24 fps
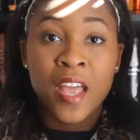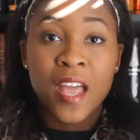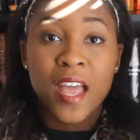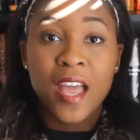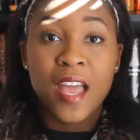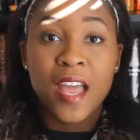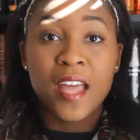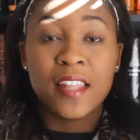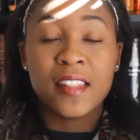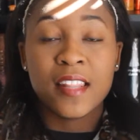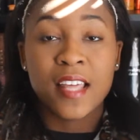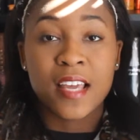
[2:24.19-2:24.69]

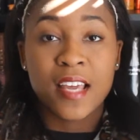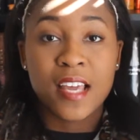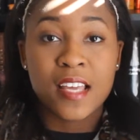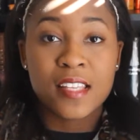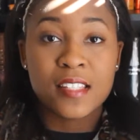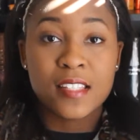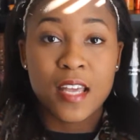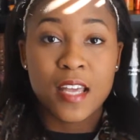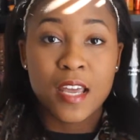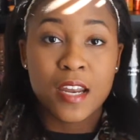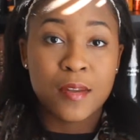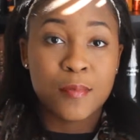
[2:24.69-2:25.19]
And like I
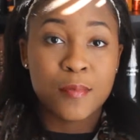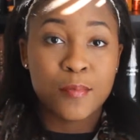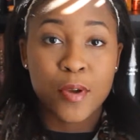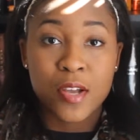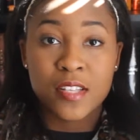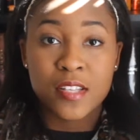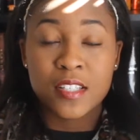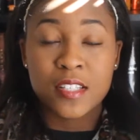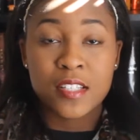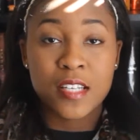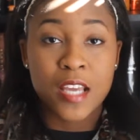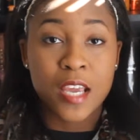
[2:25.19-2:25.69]
said, in
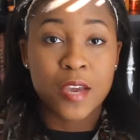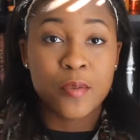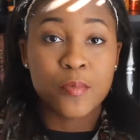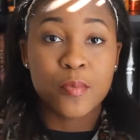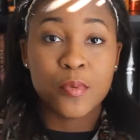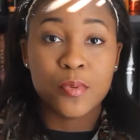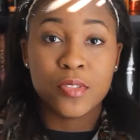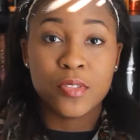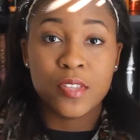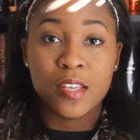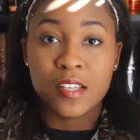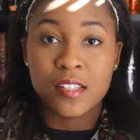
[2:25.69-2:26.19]
present day,
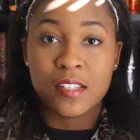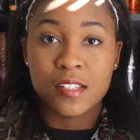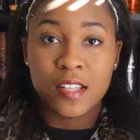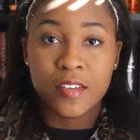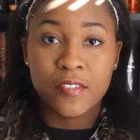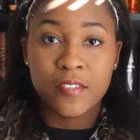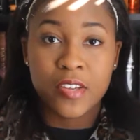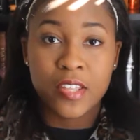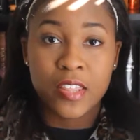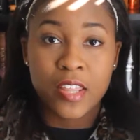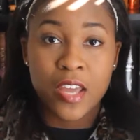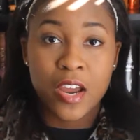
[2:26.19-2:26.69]
Ruthie is
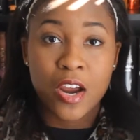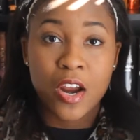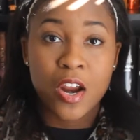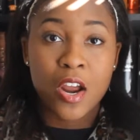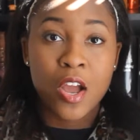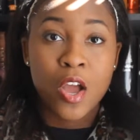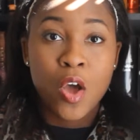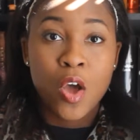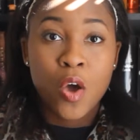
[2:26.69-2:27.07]
living there.